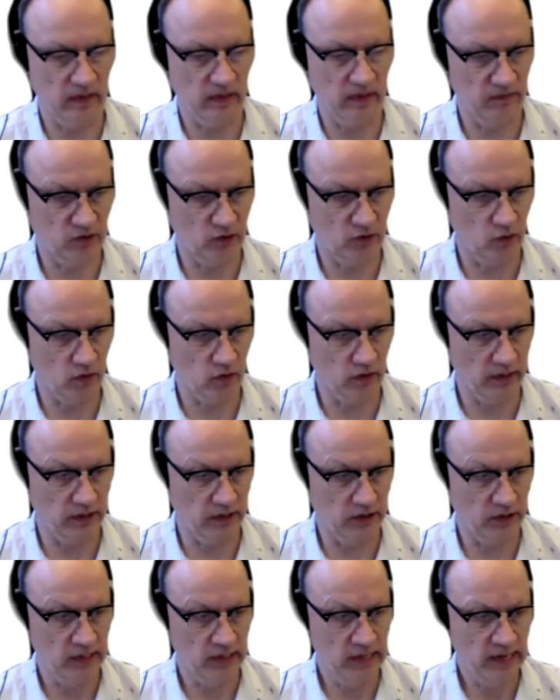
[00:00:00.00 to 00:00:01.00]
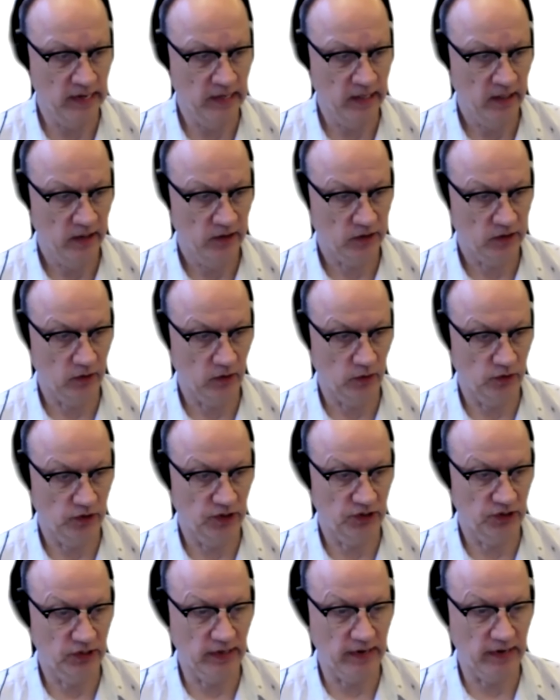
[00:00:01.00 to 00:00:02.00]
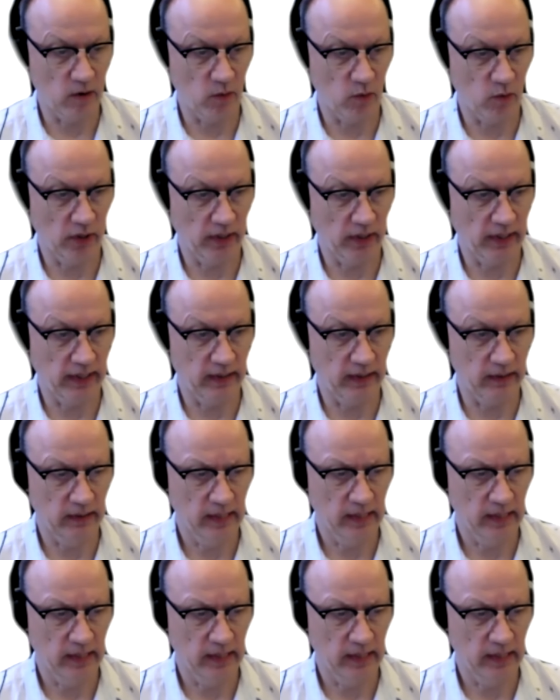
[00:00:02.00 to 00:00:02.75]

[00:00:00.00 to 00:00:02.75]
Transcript: of storage solutions and networking.